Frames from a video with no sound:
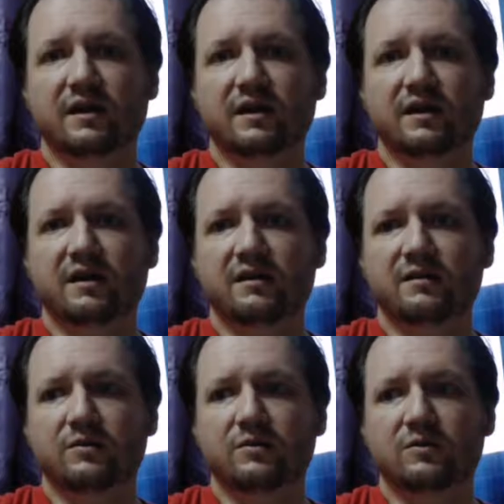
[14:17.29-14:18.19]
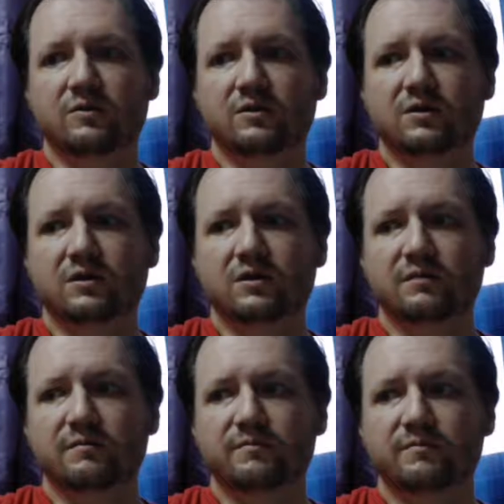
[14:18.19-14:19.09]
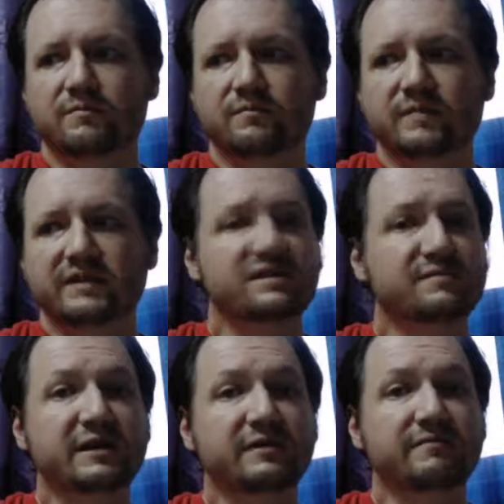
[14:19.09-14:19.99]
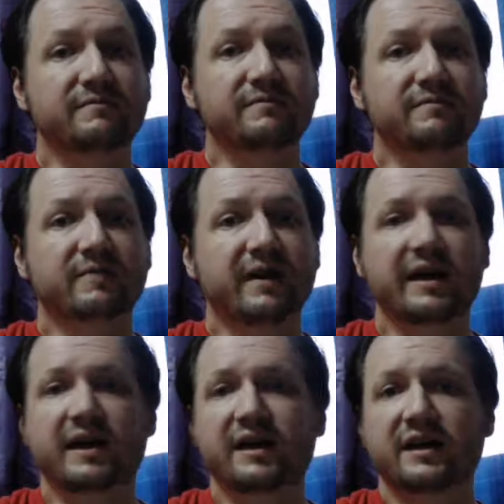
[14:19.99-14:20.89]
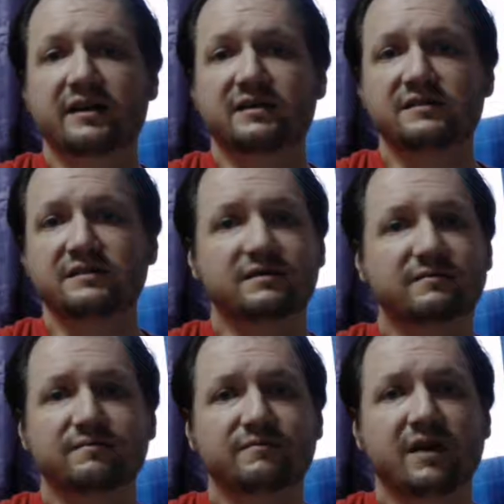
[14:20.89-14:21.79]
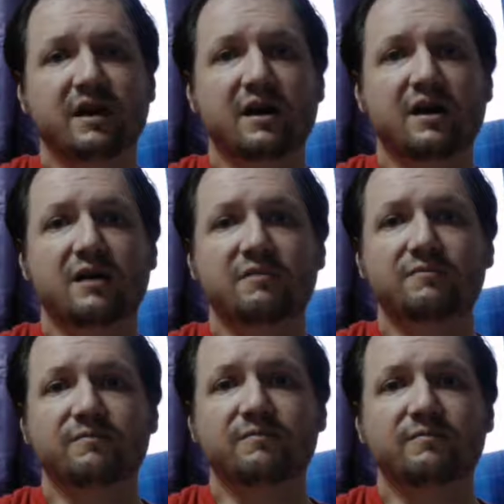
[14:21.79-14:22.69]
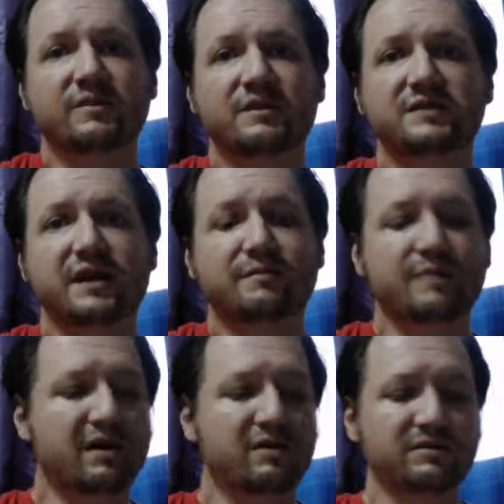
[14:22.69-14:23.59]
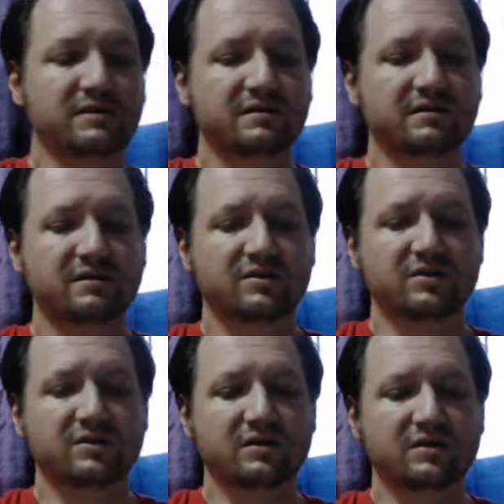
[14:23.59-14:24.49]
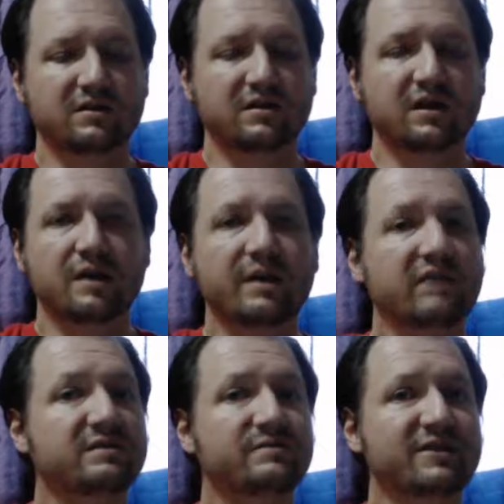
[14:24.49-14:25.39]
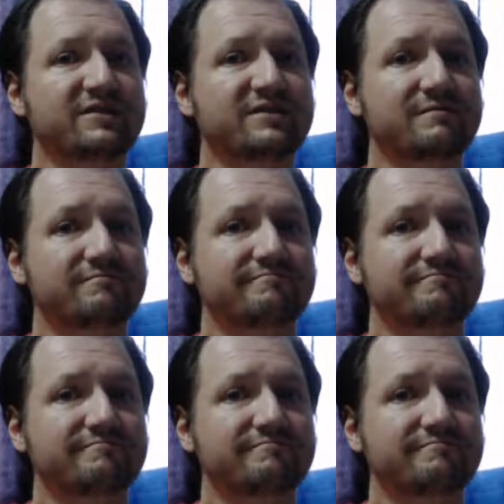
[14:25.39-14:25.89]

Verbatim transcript: uh, or message me, and uh, we can chat about about temptation.